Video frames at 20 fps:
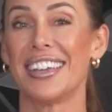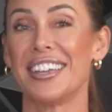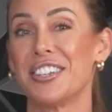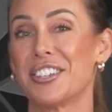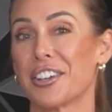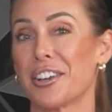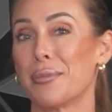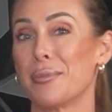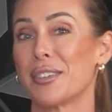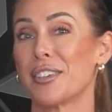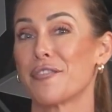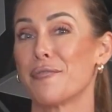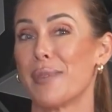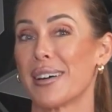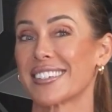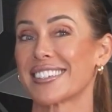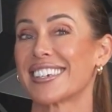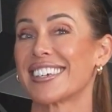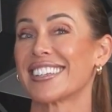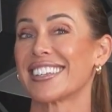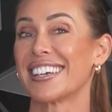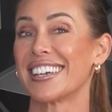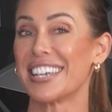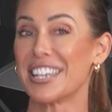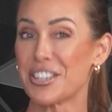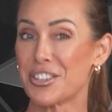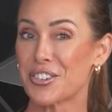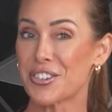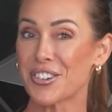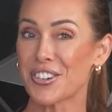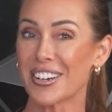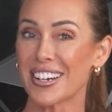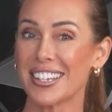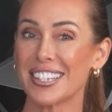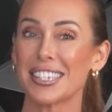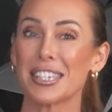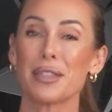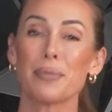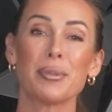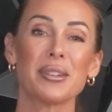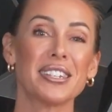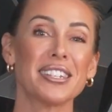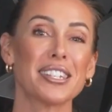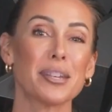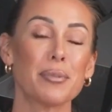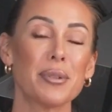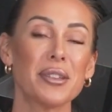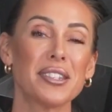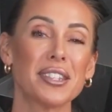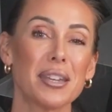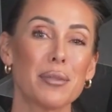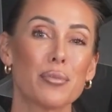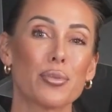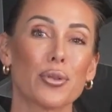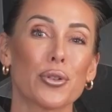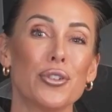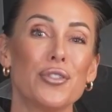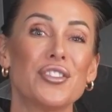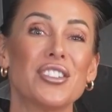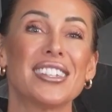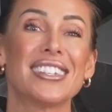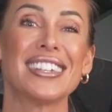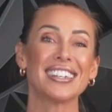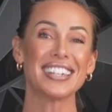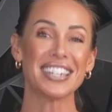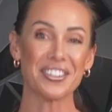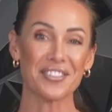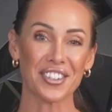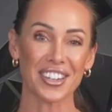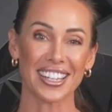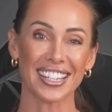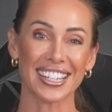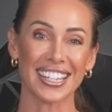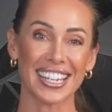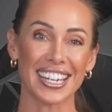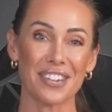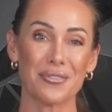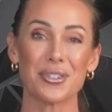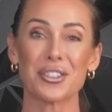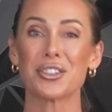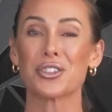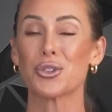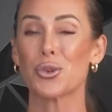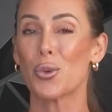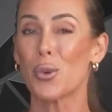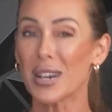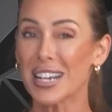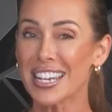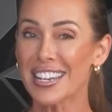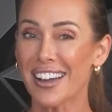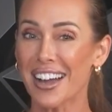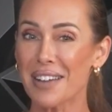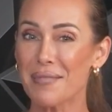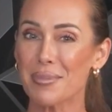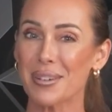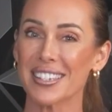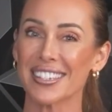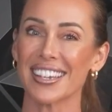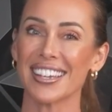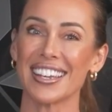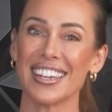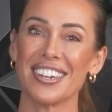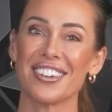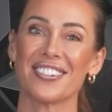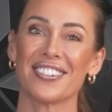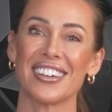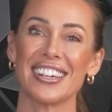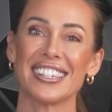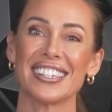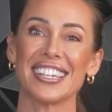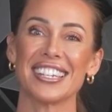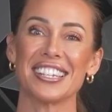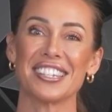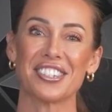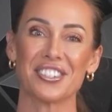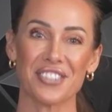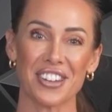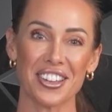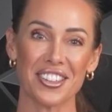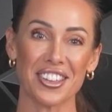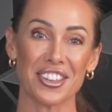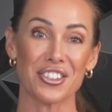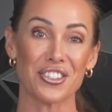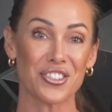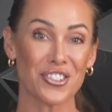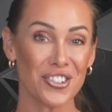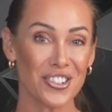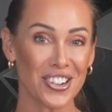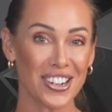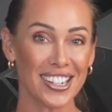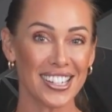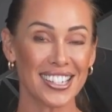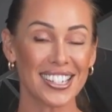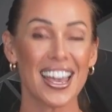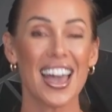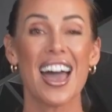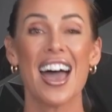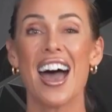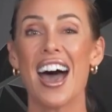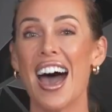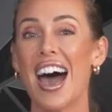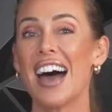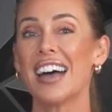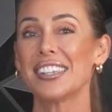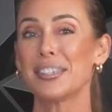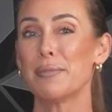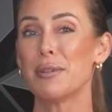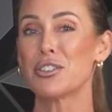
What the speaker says: In terms of muscular endurance, the participants improved significantly with a 29% increase in strength endurance as